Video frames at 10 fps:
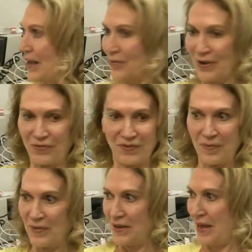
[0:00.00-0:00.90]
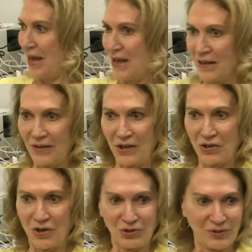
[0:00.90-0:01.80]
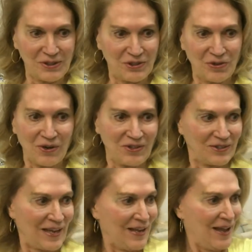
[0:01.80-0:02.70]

I went from the kale in the grocery store to